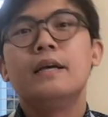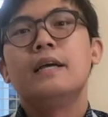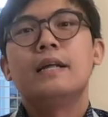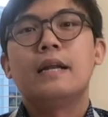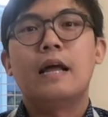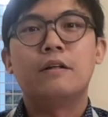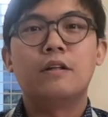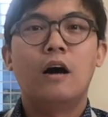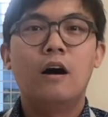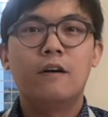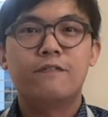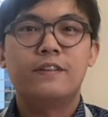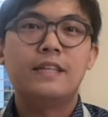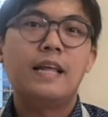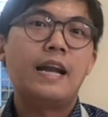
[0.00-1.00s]
Now the
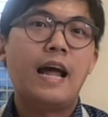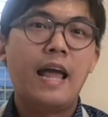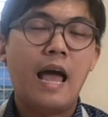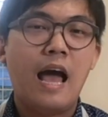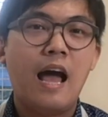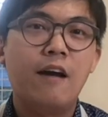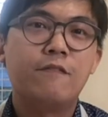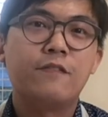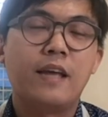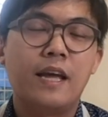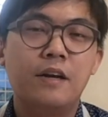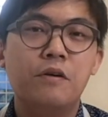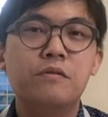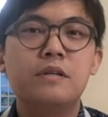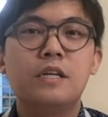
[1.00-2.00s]
oven that I have can
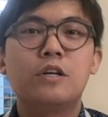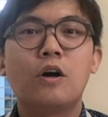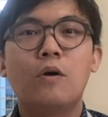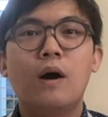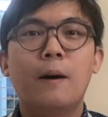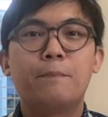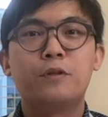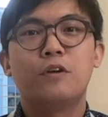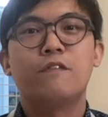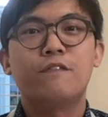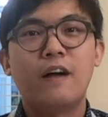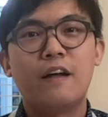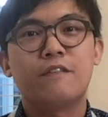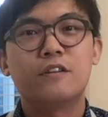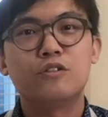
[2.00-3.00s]
only go up to
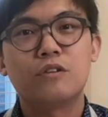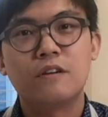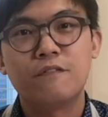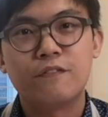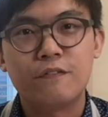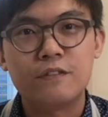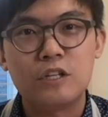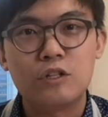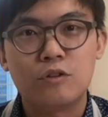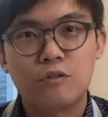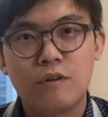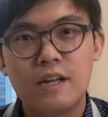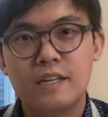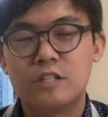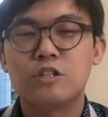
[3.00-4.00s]
550
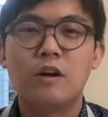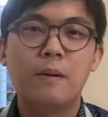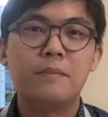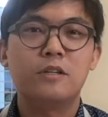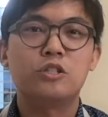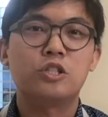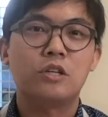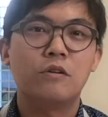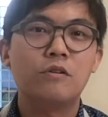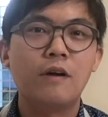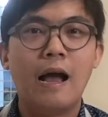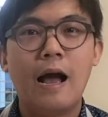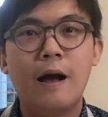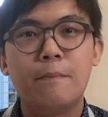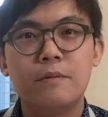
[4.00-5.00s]
degrees, so I'm going to show you
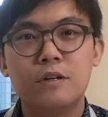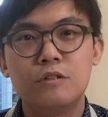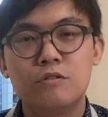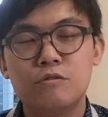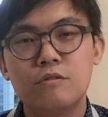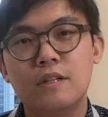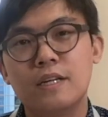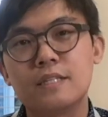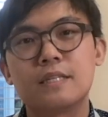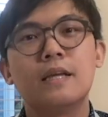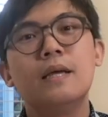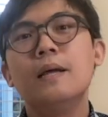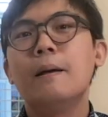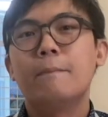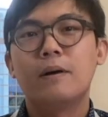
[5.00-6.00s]
how I'm going to do this.
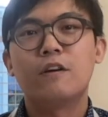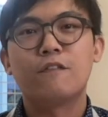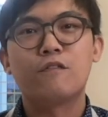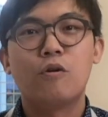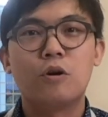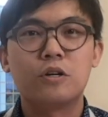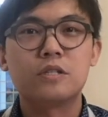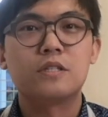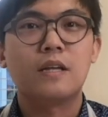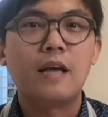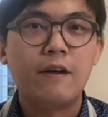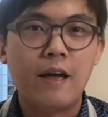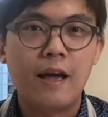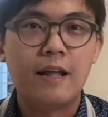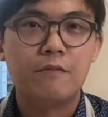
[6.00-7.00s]
But of course,
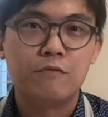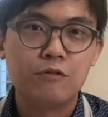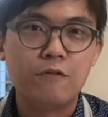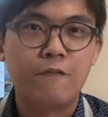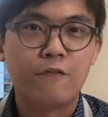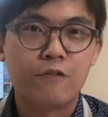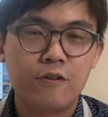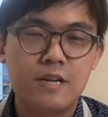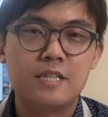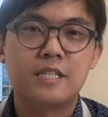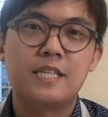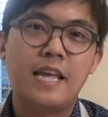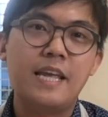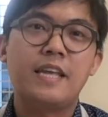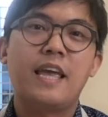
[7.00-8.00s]
at Ruth Chris,
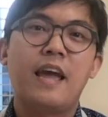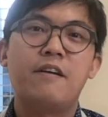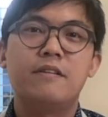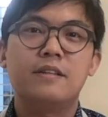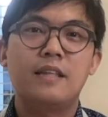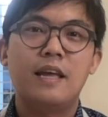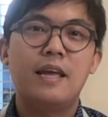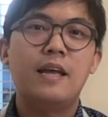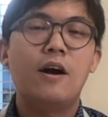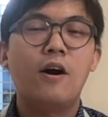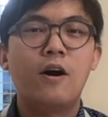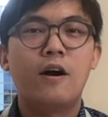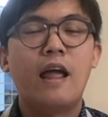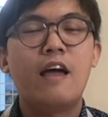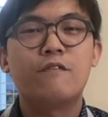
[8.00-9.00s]
they
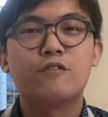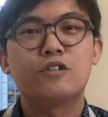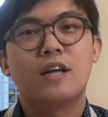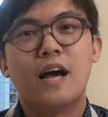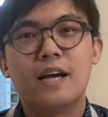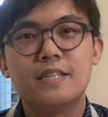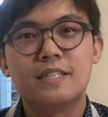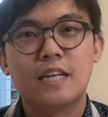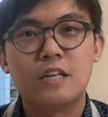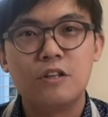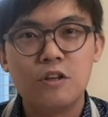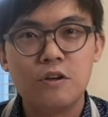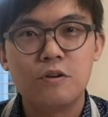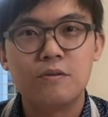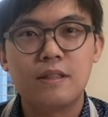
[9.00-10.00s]
are advertising
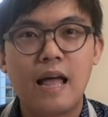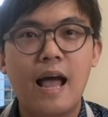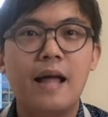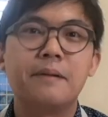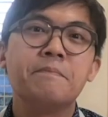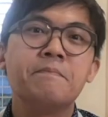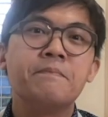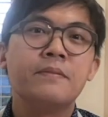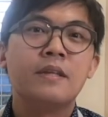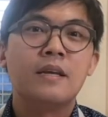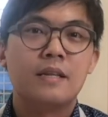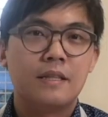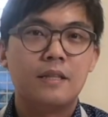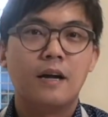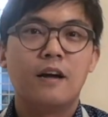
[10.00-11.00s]
you that
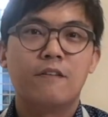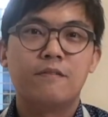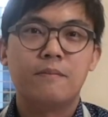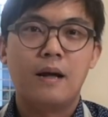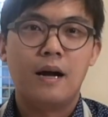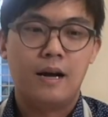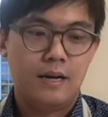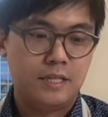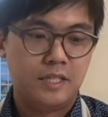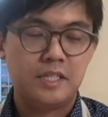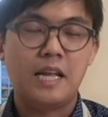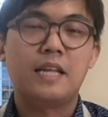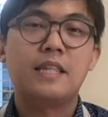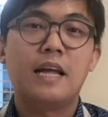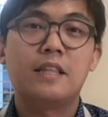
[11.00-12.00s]
the
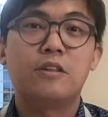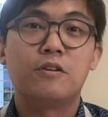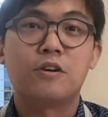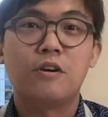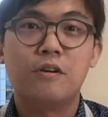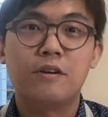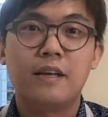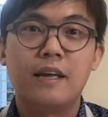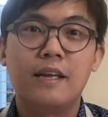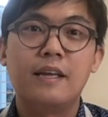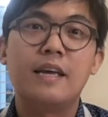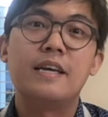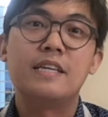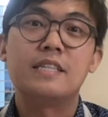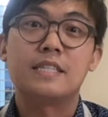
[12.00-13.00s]
steak that they're cooking
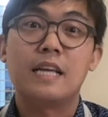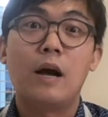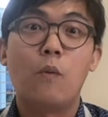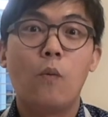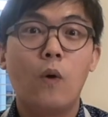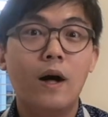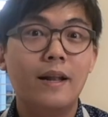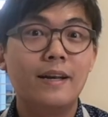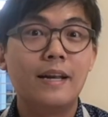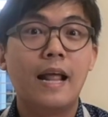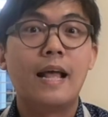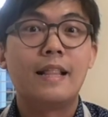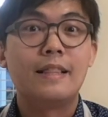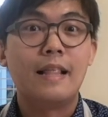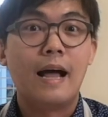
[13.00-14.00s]
is
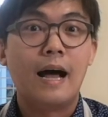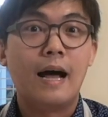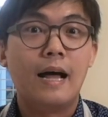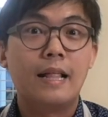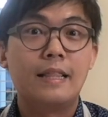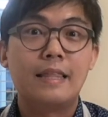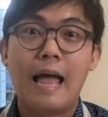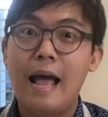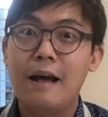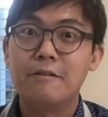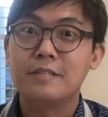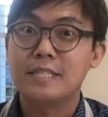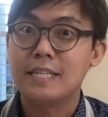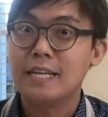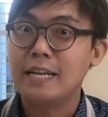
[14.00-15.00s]

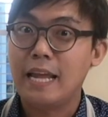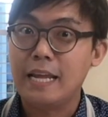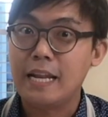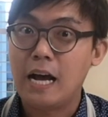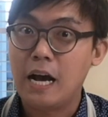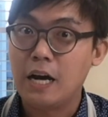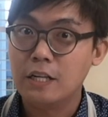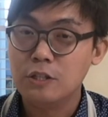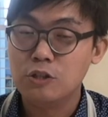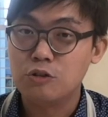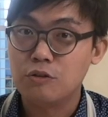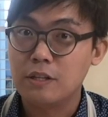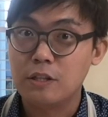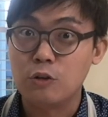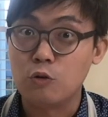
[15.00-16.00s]

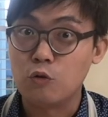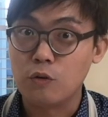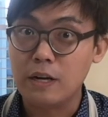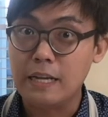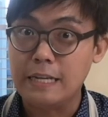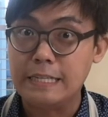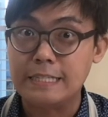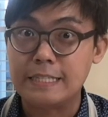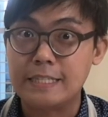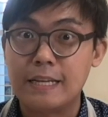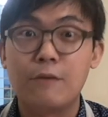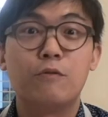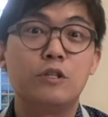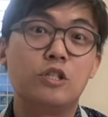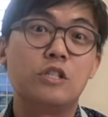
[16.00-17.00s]
1,800 degrees,
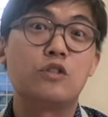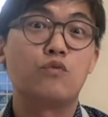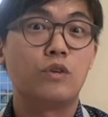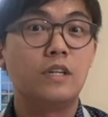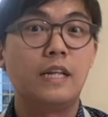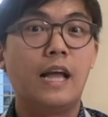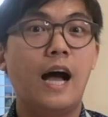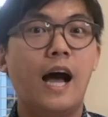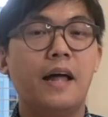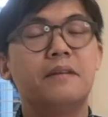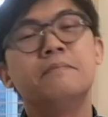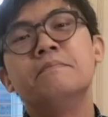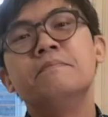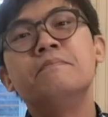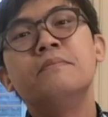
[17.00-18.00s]
which is really hot.
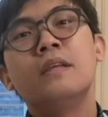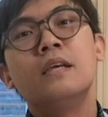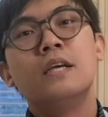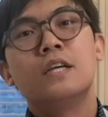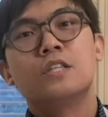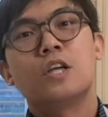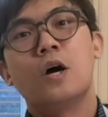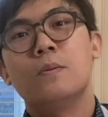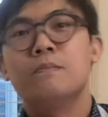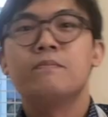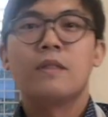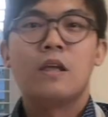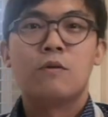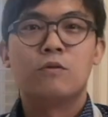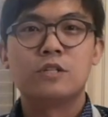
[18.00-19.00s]
So
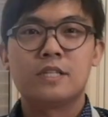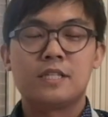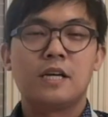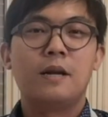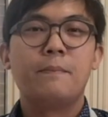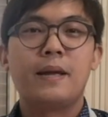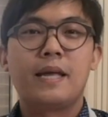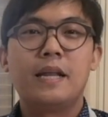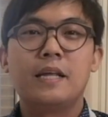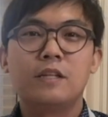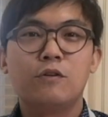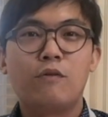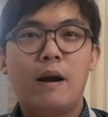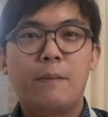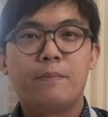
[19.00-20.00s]
we're just gonna make
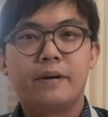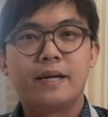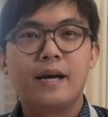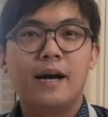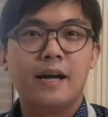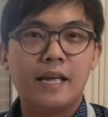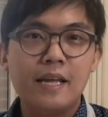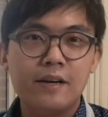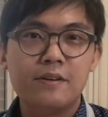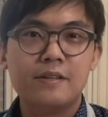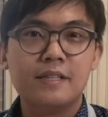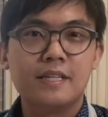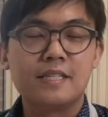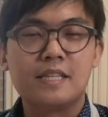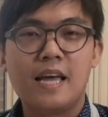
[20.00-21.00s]
another replica here in
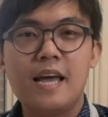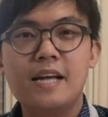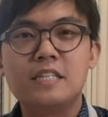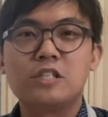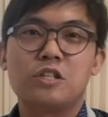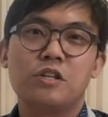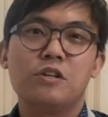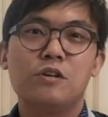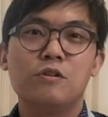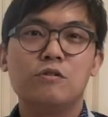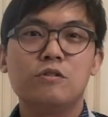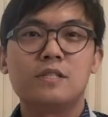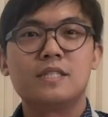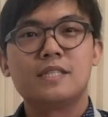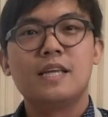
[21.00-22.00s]
this case to
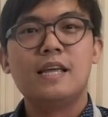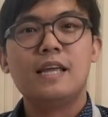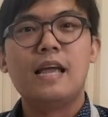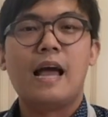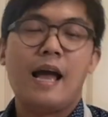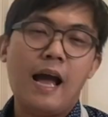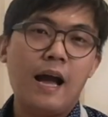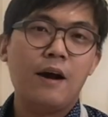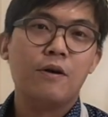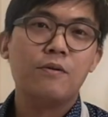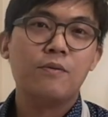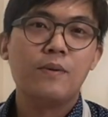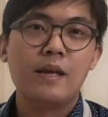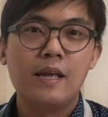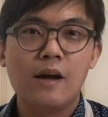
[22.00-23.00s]
see how
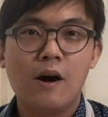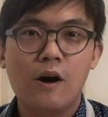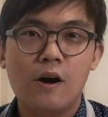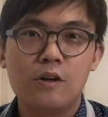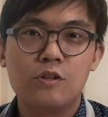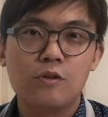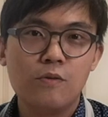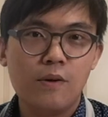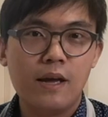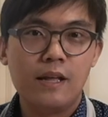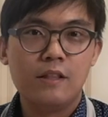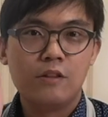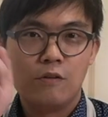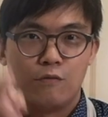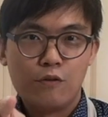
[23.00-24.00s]
we are
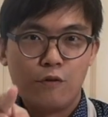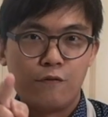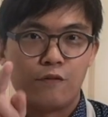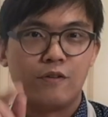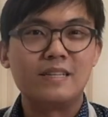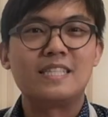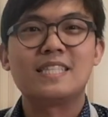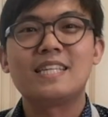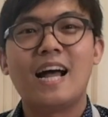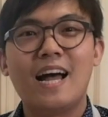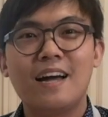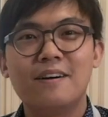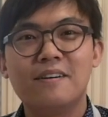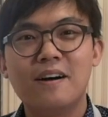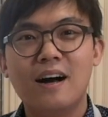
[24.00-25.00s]
doing the Ruth Chris
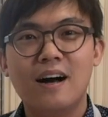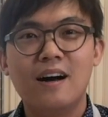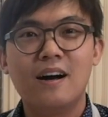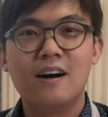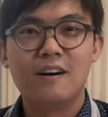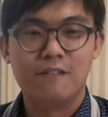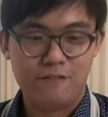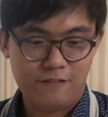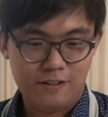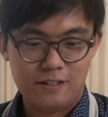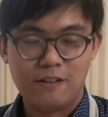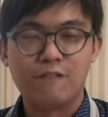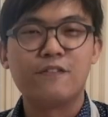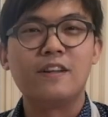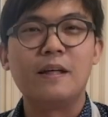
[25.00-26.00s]
style of
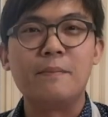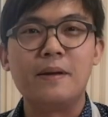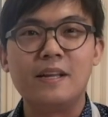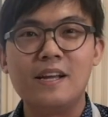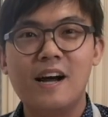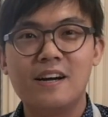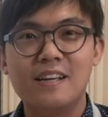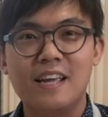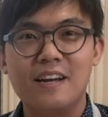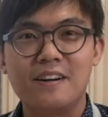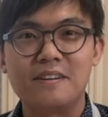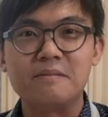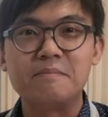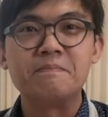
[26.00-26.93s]
the filet mignon here.